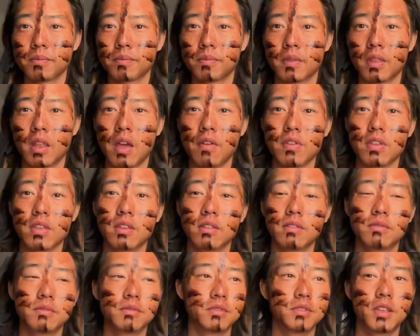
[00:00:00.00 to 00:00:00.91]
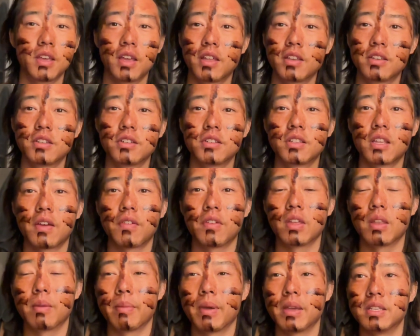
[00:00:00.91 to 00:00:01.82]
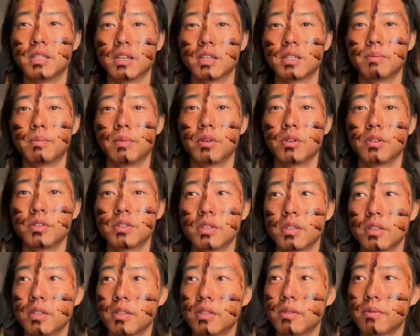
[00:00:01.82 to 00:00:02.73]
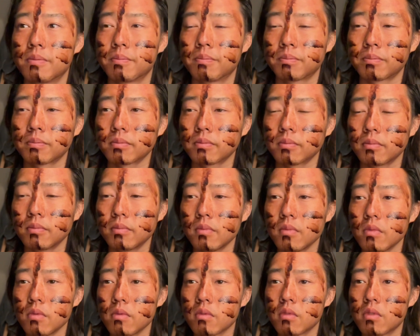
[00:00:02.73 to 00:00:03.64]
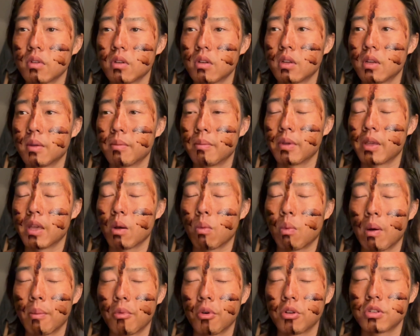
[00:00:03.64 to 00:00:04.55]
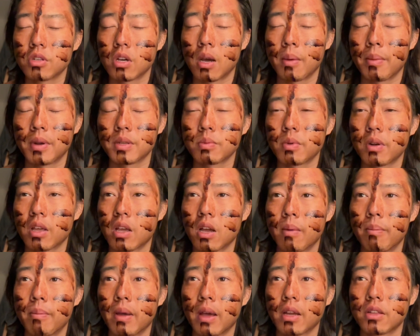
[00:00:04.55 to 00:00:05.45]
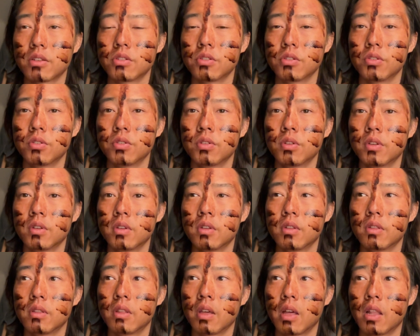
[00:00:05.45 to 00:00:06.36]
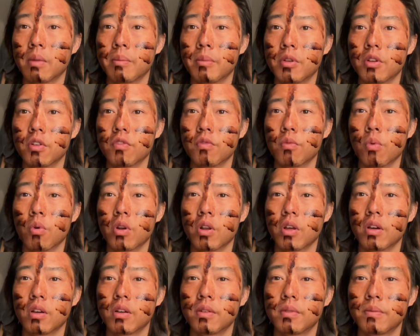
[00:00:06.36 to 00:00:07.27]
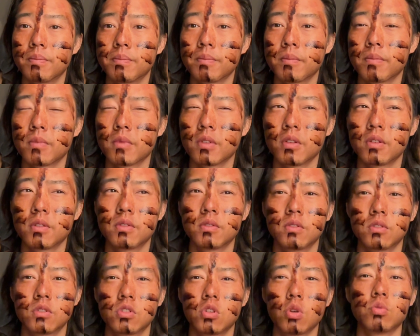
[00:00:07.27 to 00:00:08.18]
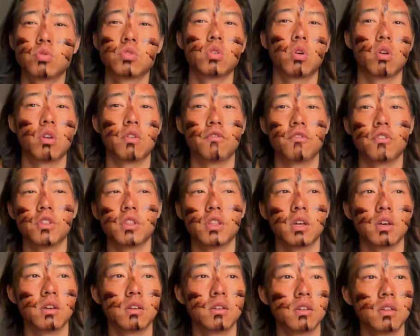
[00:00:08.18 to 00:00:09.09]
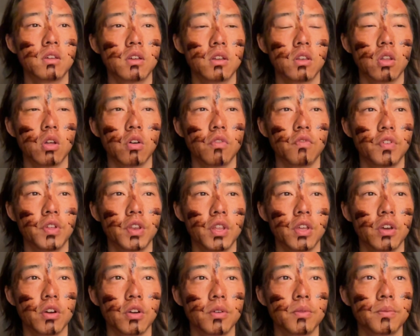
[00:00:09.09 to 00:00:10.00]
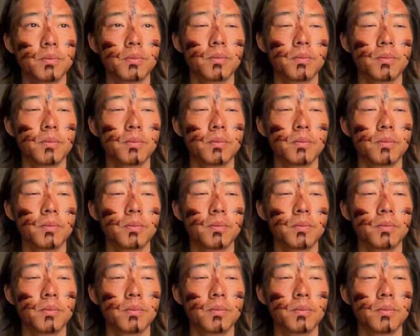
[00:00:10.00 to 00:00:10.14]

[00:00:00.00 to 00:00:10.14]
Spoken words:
having amazing experiences. But yeah, one more time, I just want to come back to the element of water. So sorry for the long video.